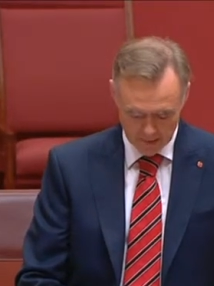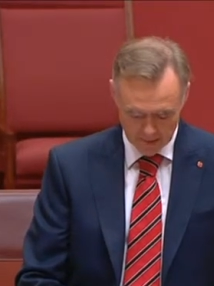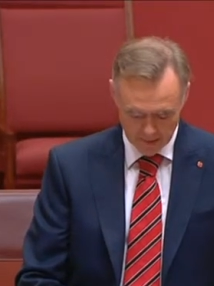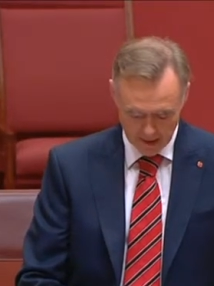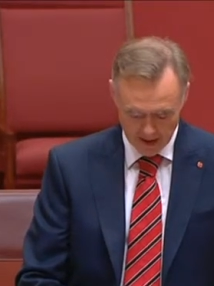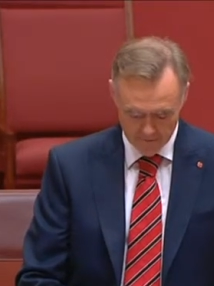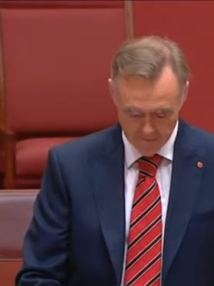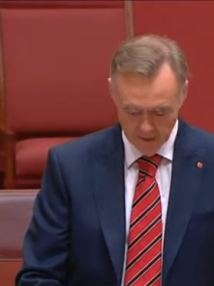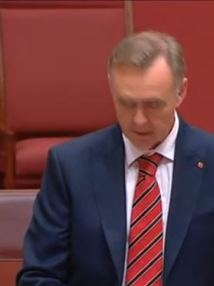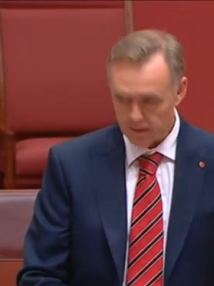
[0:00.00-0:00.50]

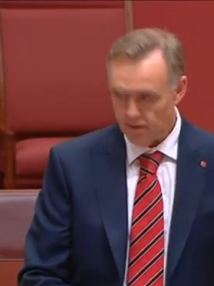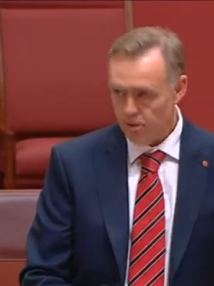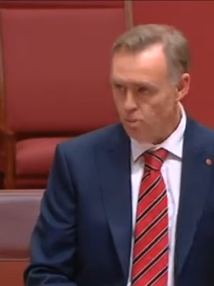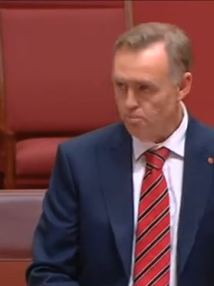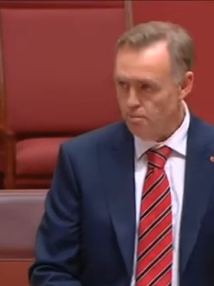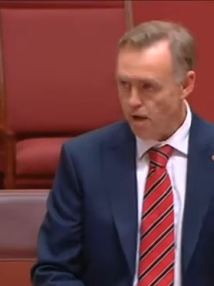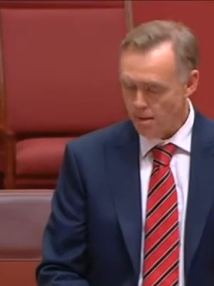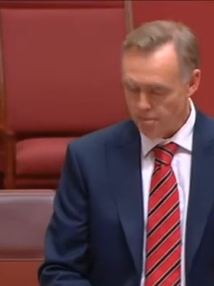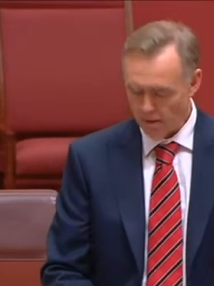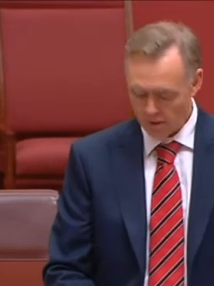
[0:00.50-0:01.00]
having your
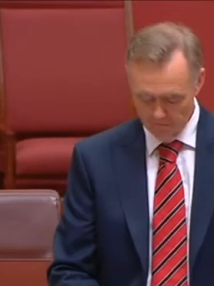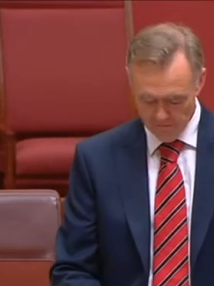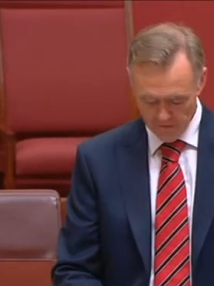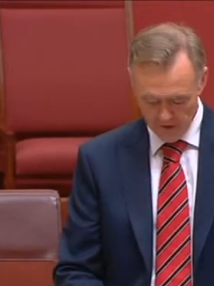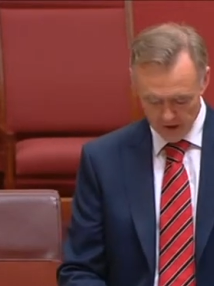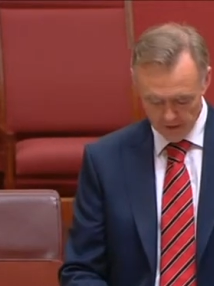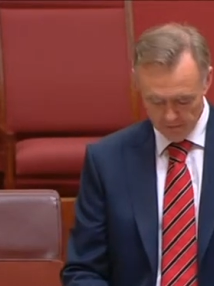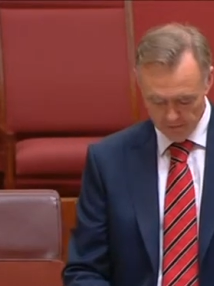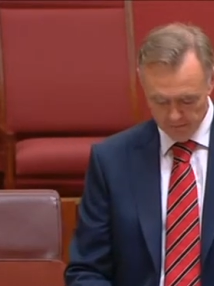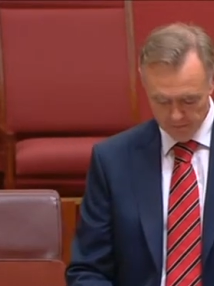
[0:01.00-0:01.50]
mobile
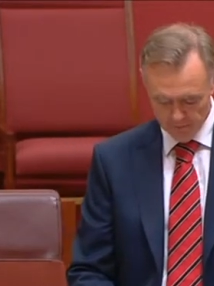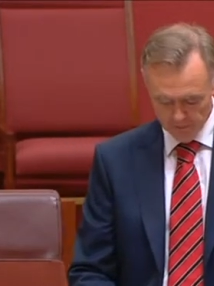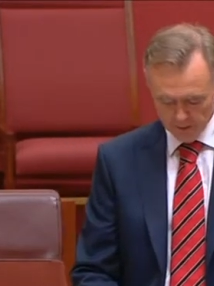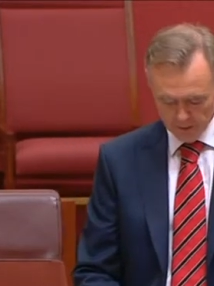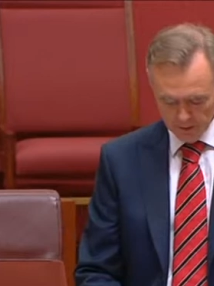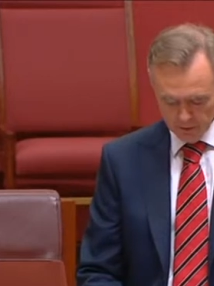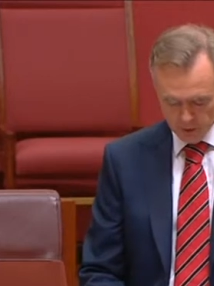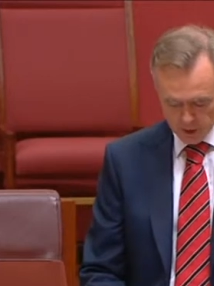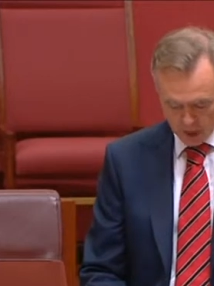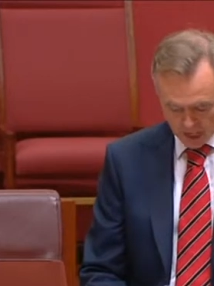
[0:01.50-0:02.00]
phone
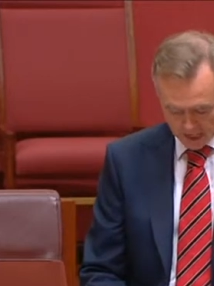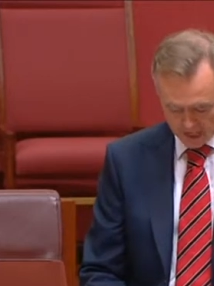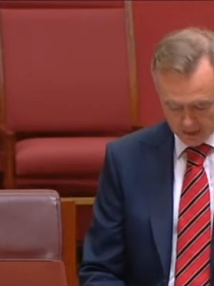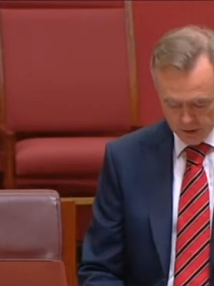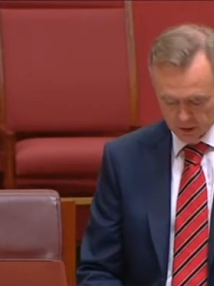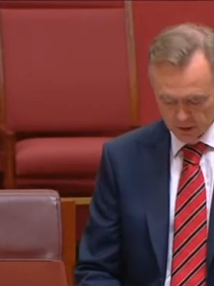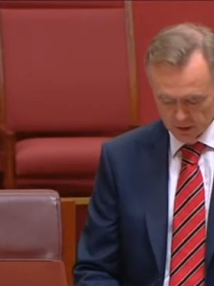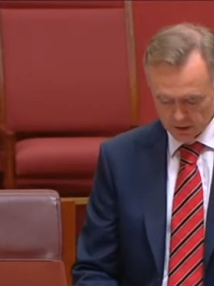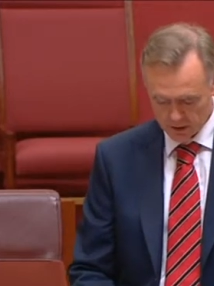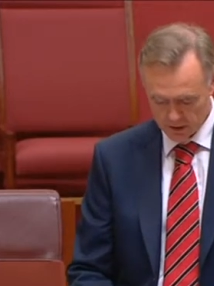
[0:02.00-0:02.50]

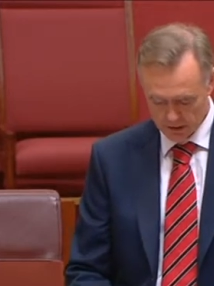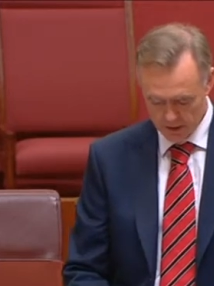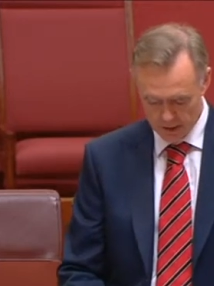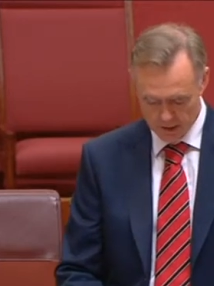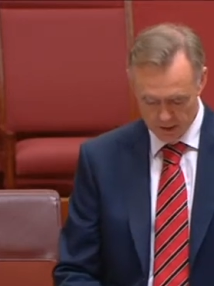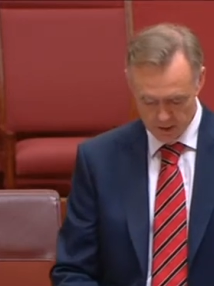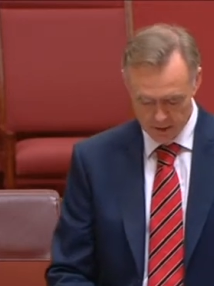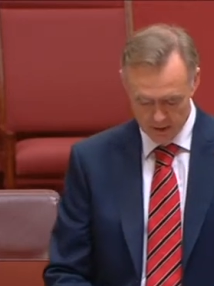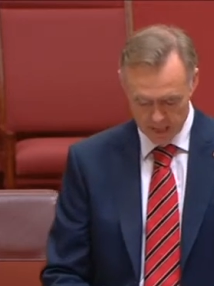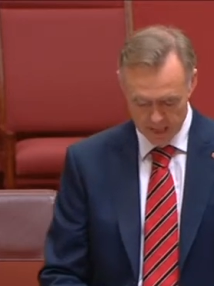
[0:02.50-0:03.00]
charged
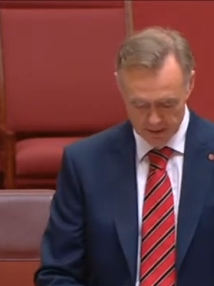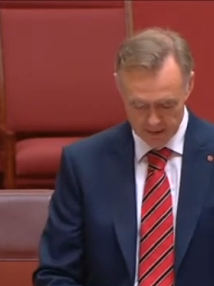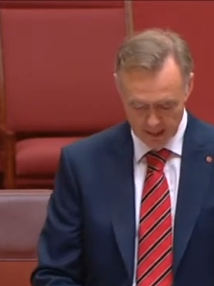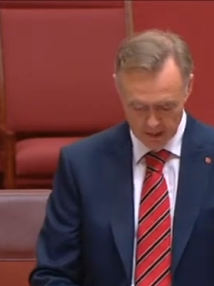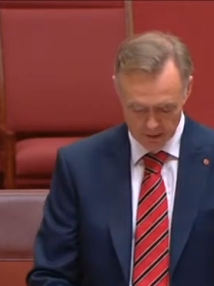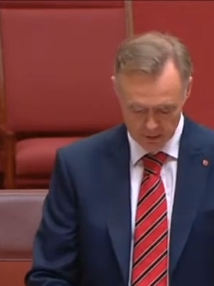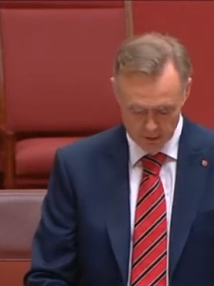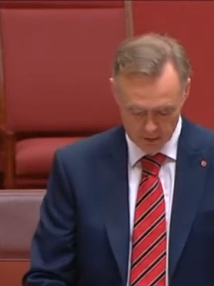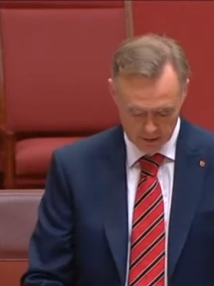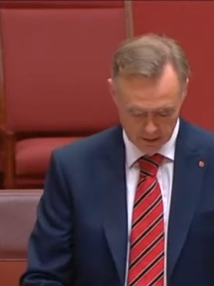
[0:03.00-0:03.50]
is at
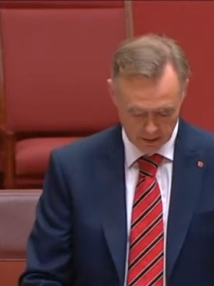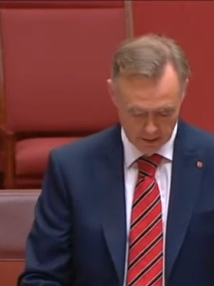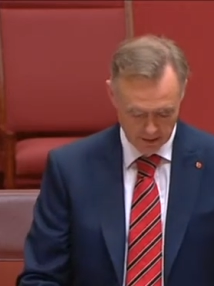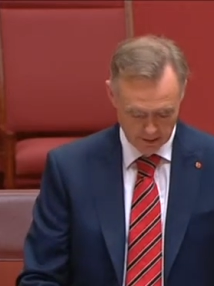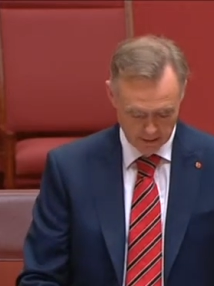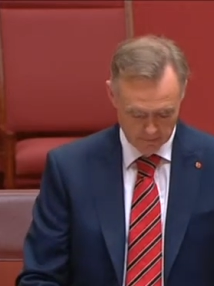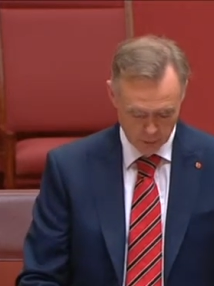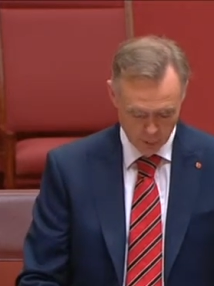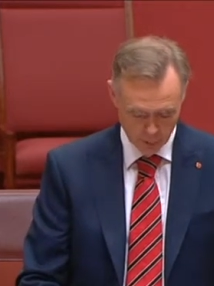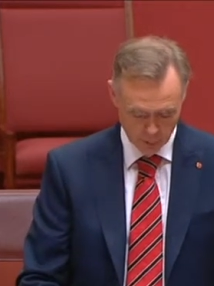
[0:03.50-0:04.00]
those
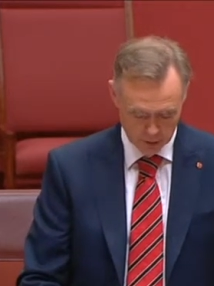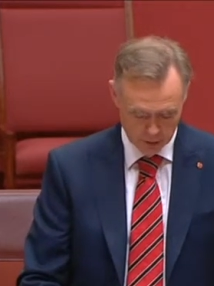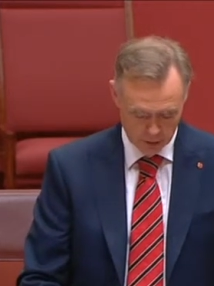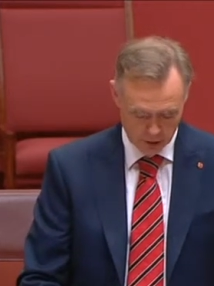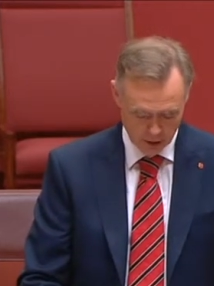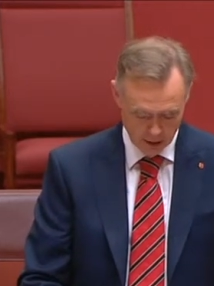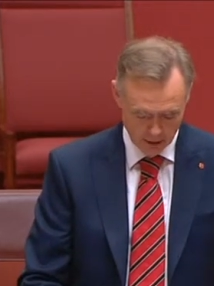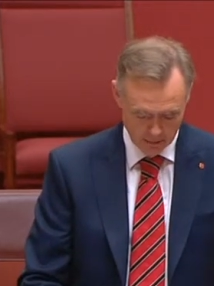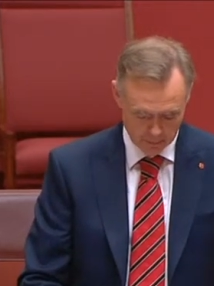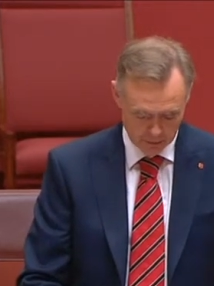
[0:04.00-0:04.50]
important
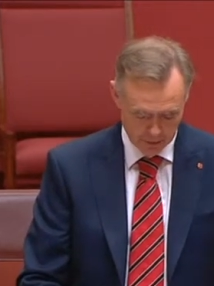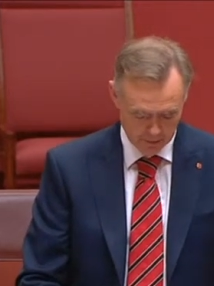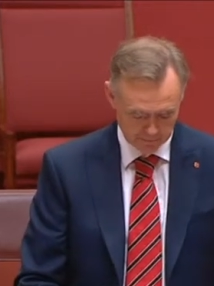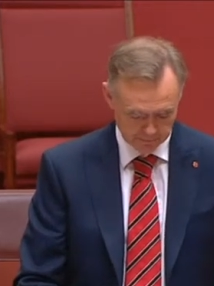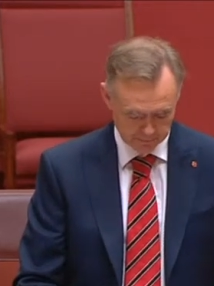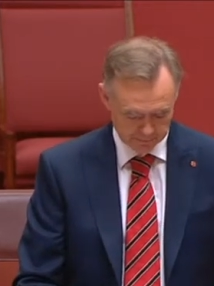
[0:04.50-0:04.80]
times.